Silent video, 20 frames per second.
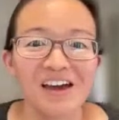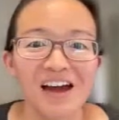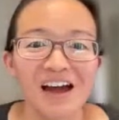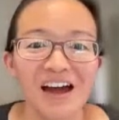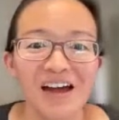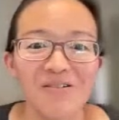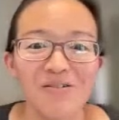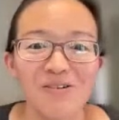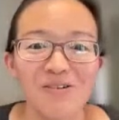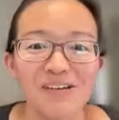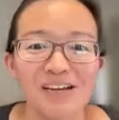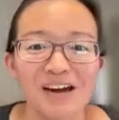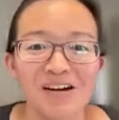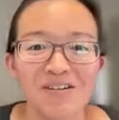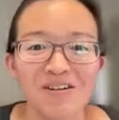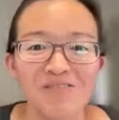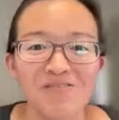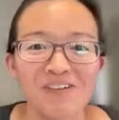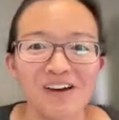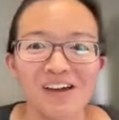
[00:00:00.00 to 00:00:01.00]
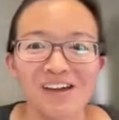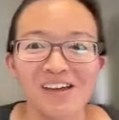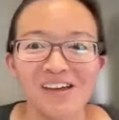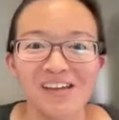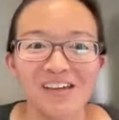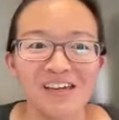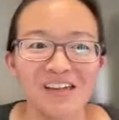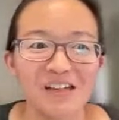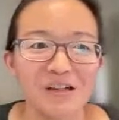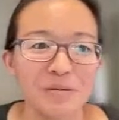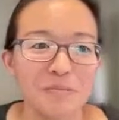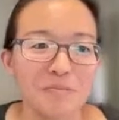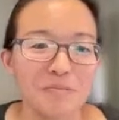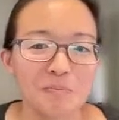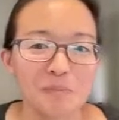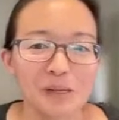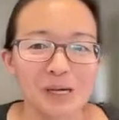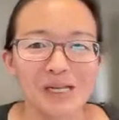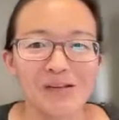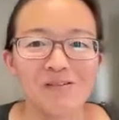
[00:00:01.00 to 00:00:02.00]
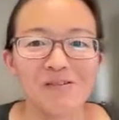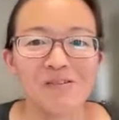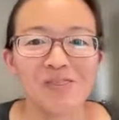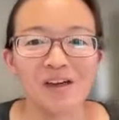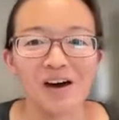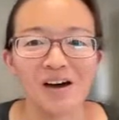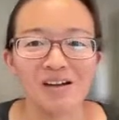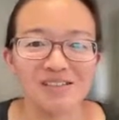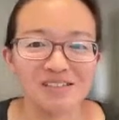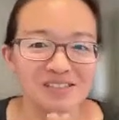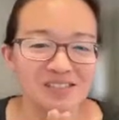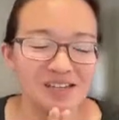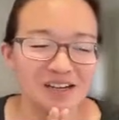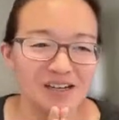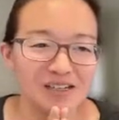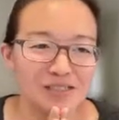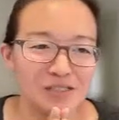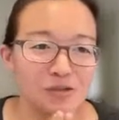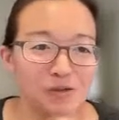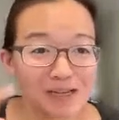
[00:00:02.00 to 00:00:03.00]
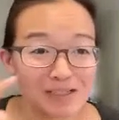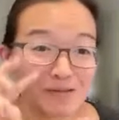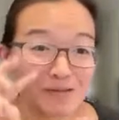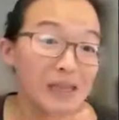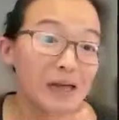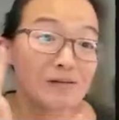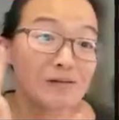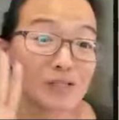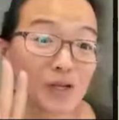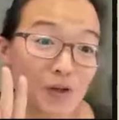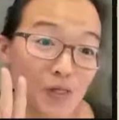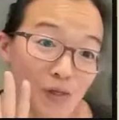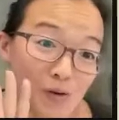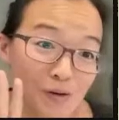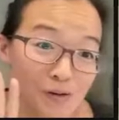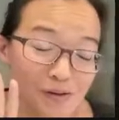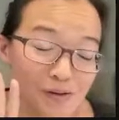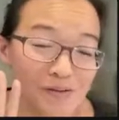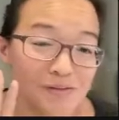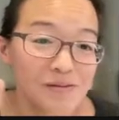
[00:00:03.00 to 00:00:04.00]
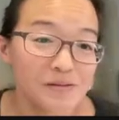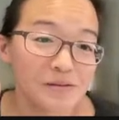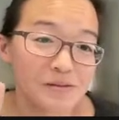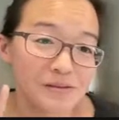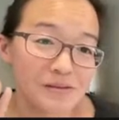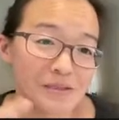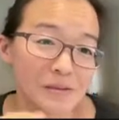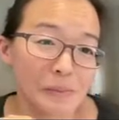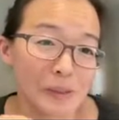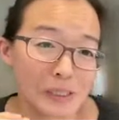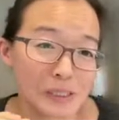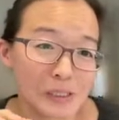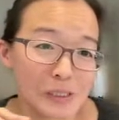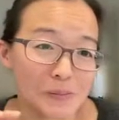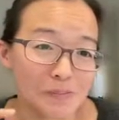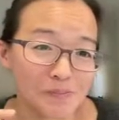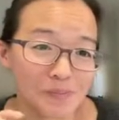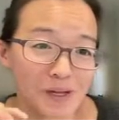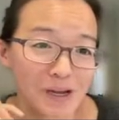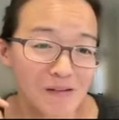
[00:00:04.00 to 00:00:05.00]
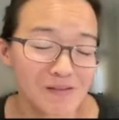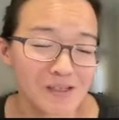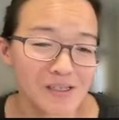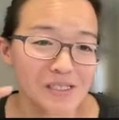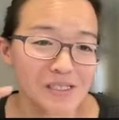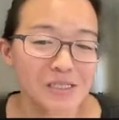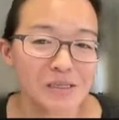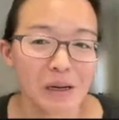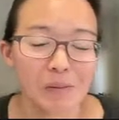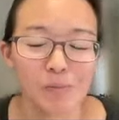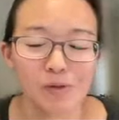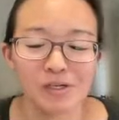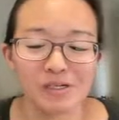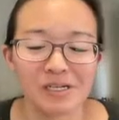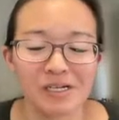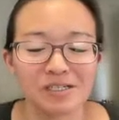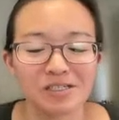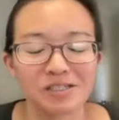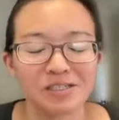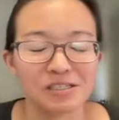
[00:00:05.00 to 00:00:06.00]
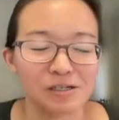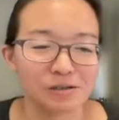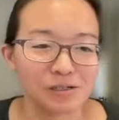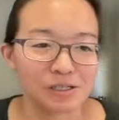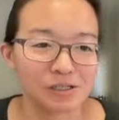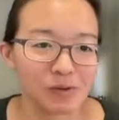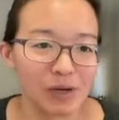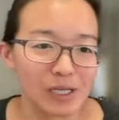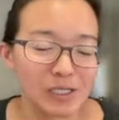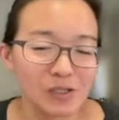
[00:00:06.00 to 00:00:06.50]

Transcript: I would now invite any kind of thoughts on, so that was our third depiction of these temporary detention centers, right?